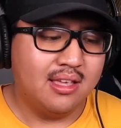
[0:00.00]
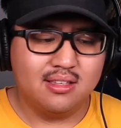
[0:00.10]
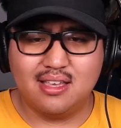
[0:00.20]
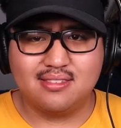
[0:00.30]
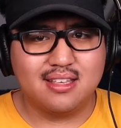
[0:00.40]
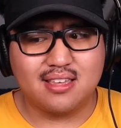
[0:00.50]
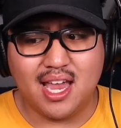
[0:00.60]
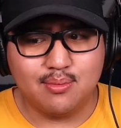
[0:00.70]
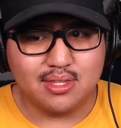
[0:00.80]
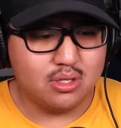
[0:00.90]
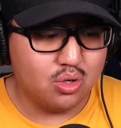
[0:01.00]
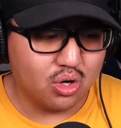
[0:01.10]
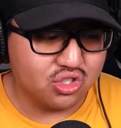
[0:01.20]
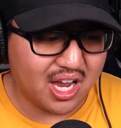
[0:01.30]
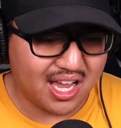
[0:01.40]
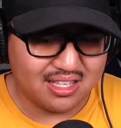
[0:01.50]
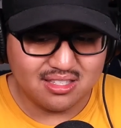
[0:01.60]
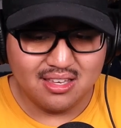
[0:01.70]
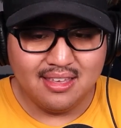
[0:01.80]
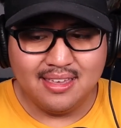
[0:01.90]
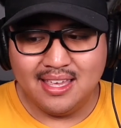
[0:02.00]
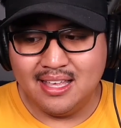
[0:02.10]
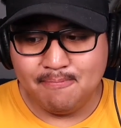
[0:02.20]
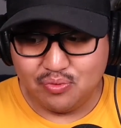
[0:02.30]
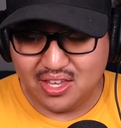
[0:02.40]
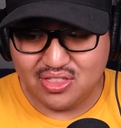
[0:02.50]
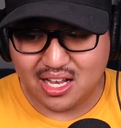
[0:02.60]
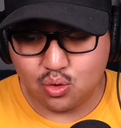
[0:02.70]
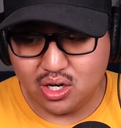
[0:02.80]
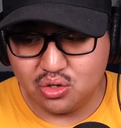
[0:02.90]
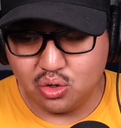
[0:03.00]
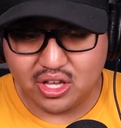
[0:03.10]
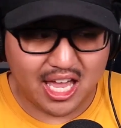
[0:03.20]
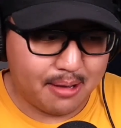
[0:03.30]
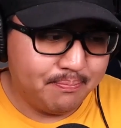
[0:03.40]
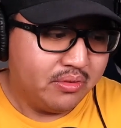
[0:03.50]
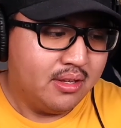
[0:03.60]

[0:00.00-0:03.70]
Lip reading: Yes, they tied with the New York Giants in that critical game.